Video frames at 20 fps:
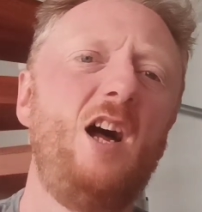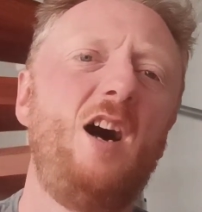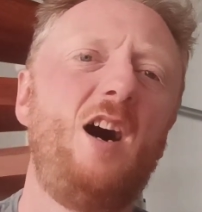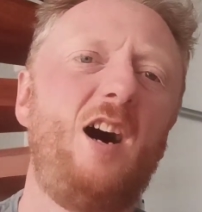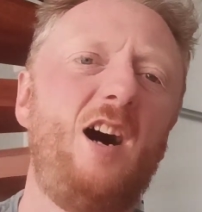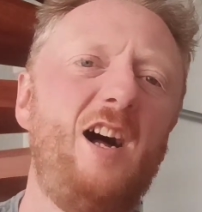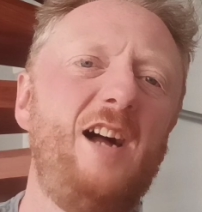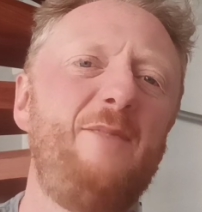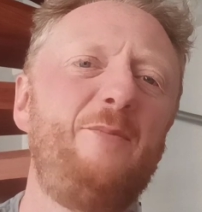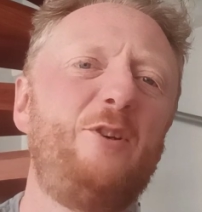
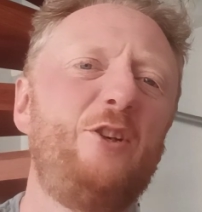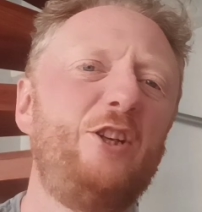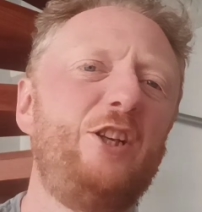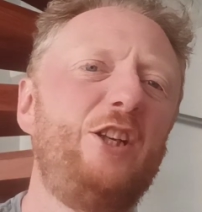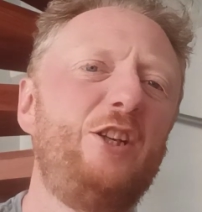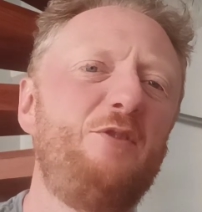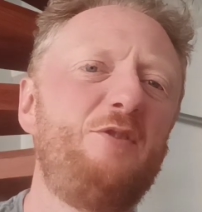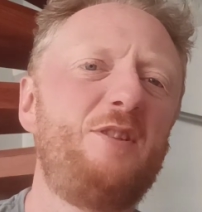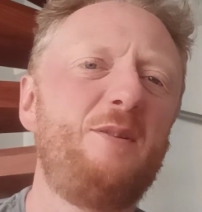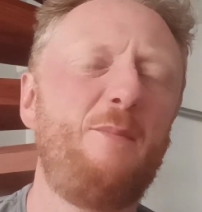I'm going to
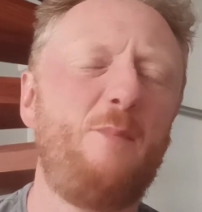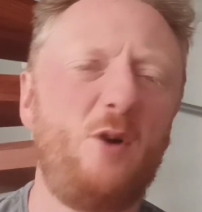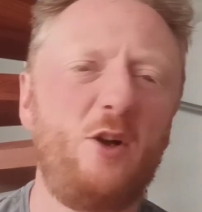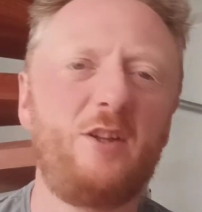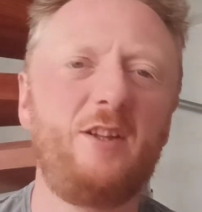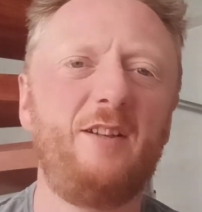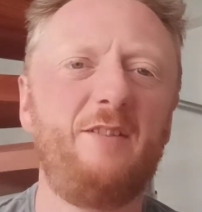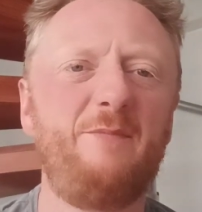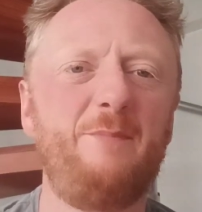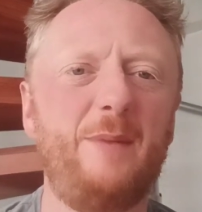use a
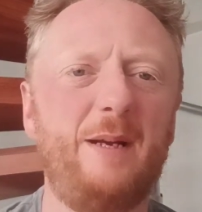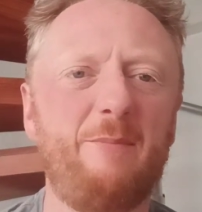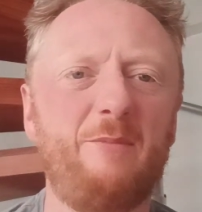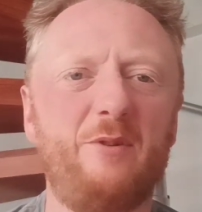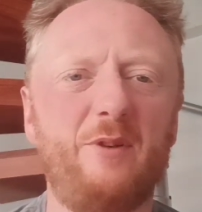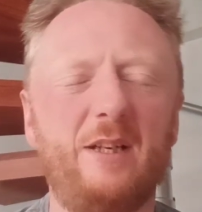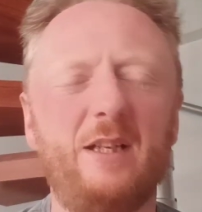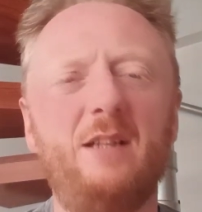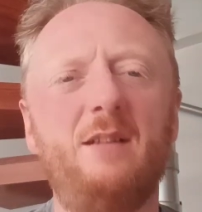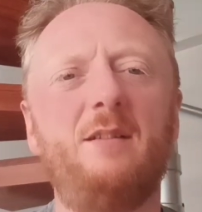model of
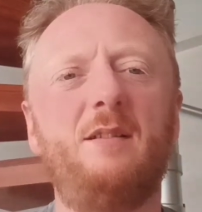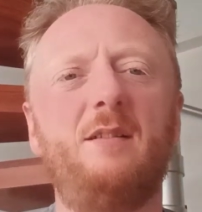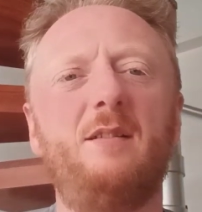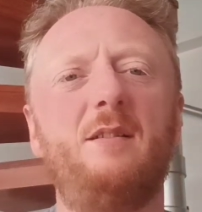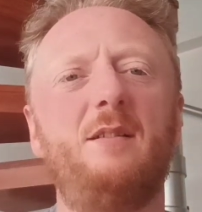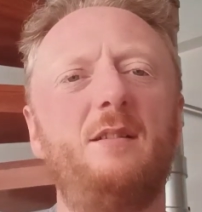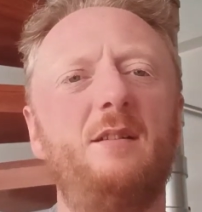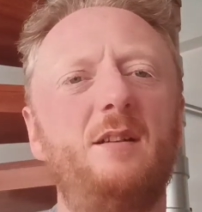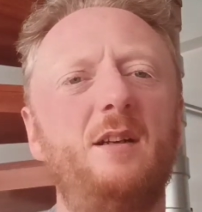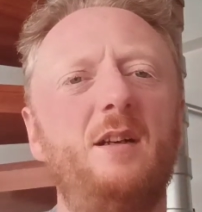memory
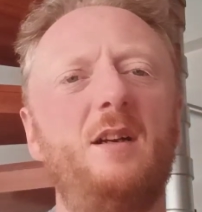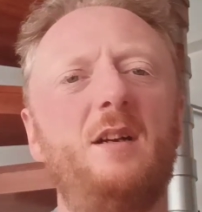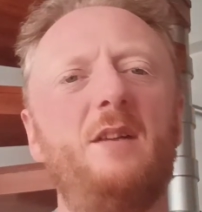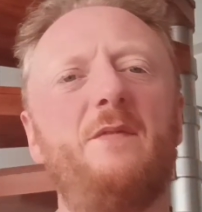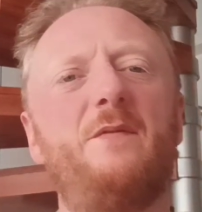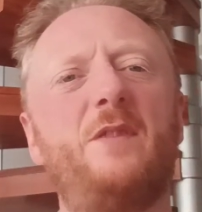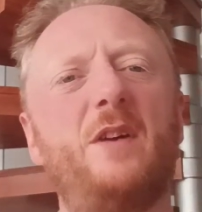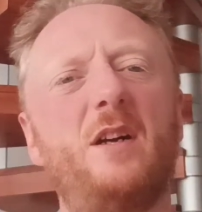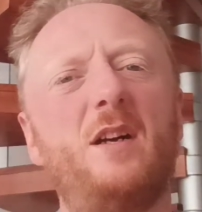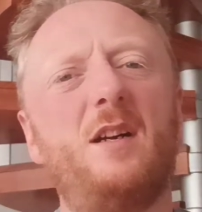
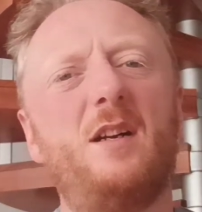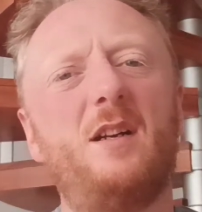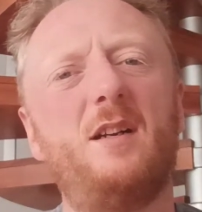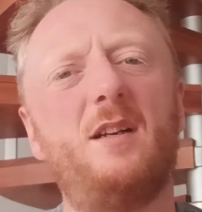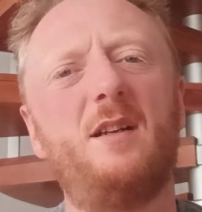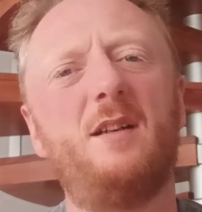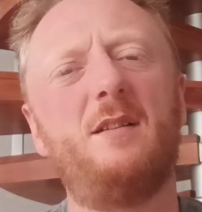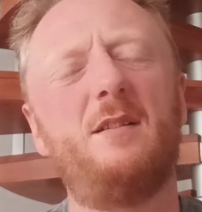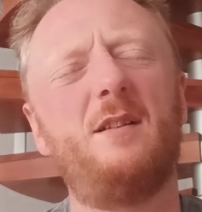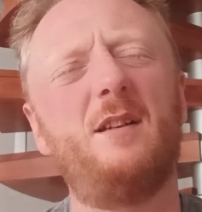that
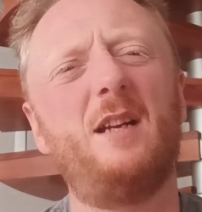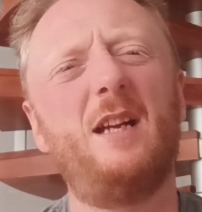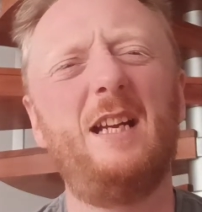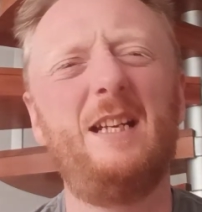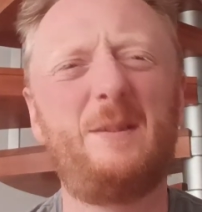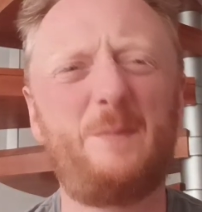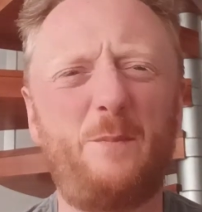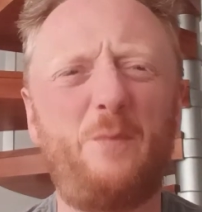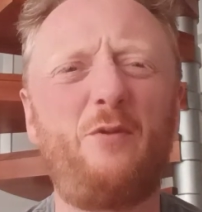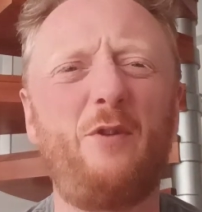
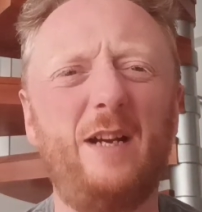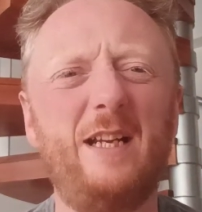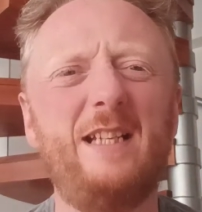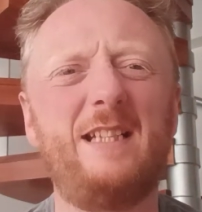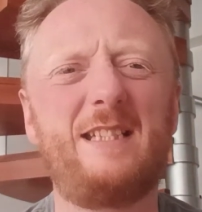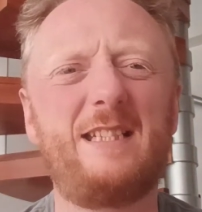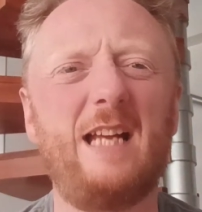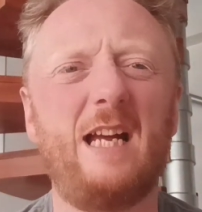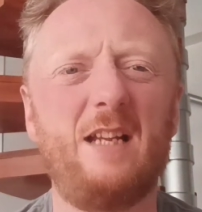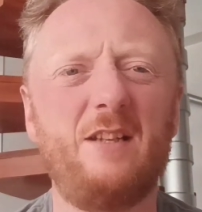is pretty
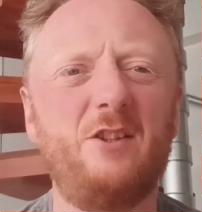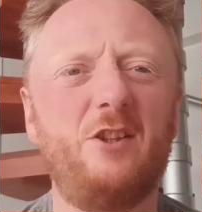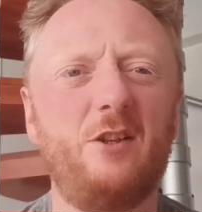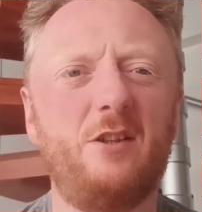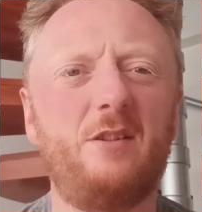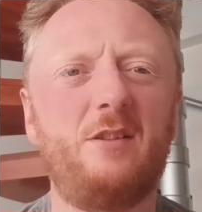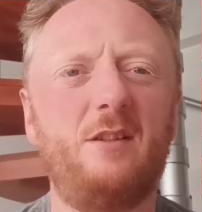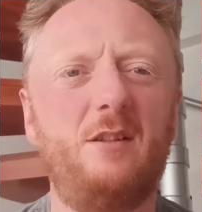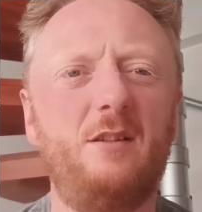standard.